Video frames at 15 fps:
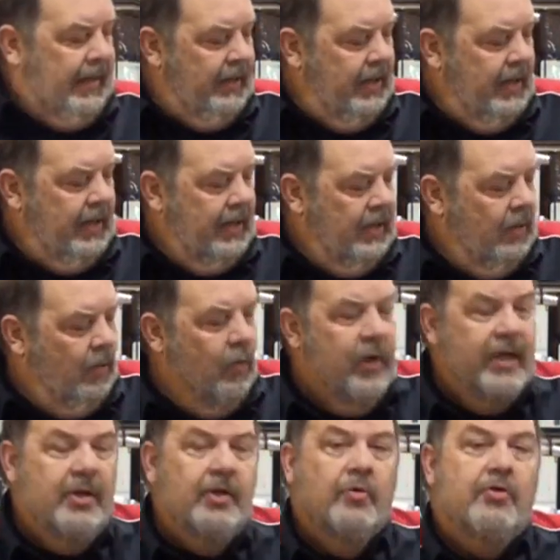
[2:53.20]
and then
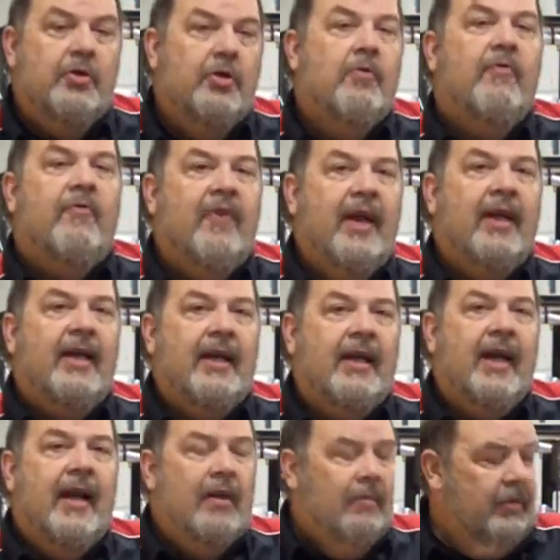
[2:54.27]
when you do
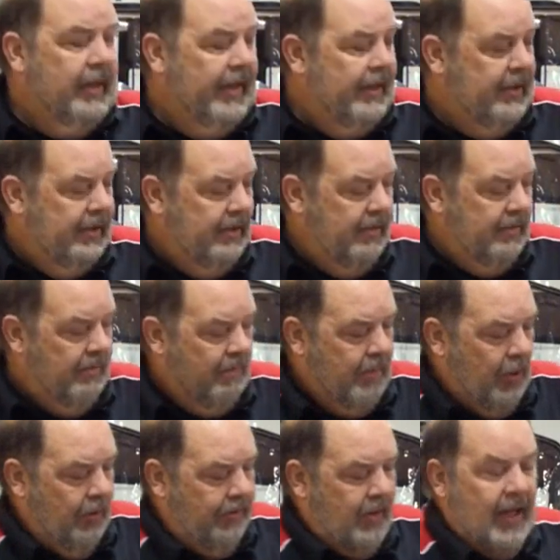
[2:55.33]
finally calibrate,
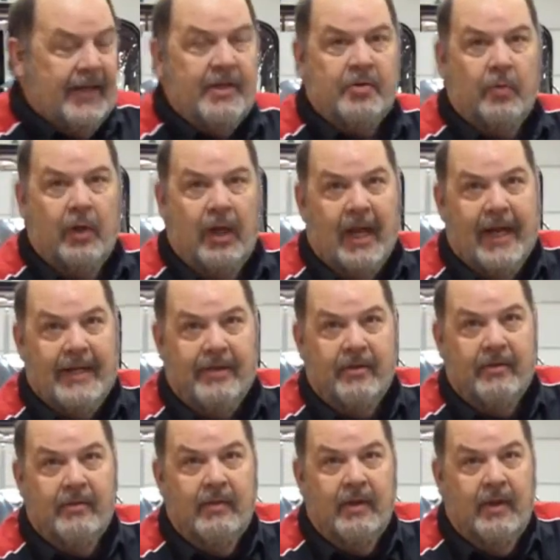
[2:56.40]
both lights will
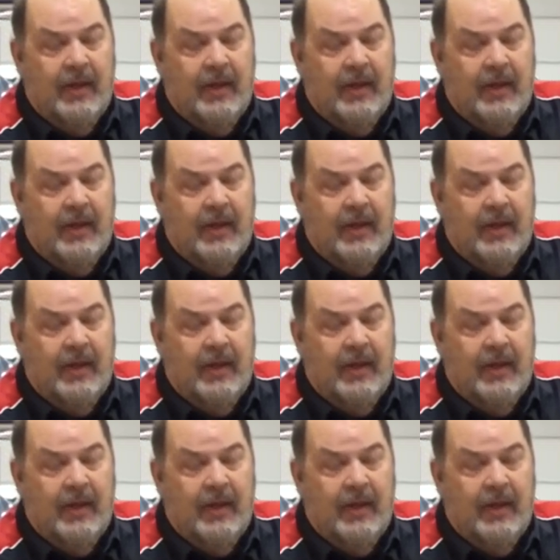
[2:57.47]
light.